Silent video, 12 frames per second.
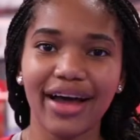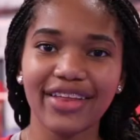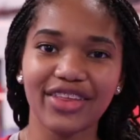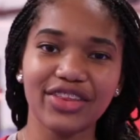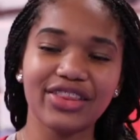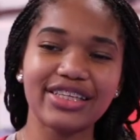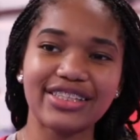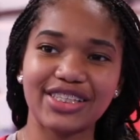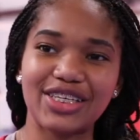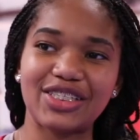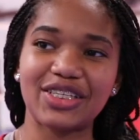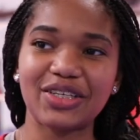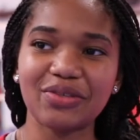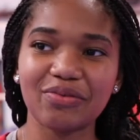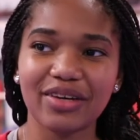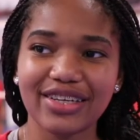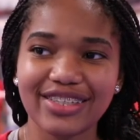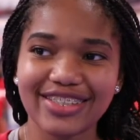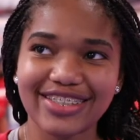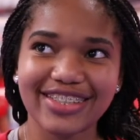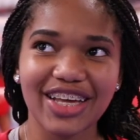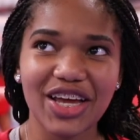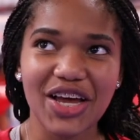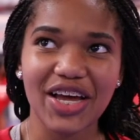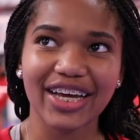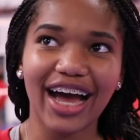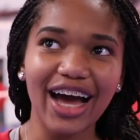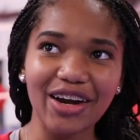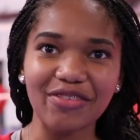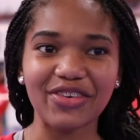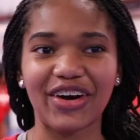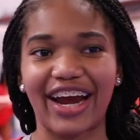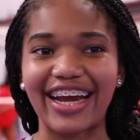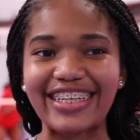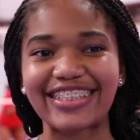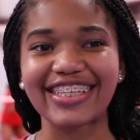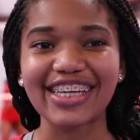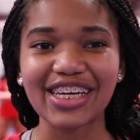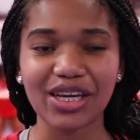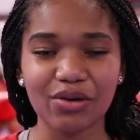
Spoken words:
I think this season was kind of crazy.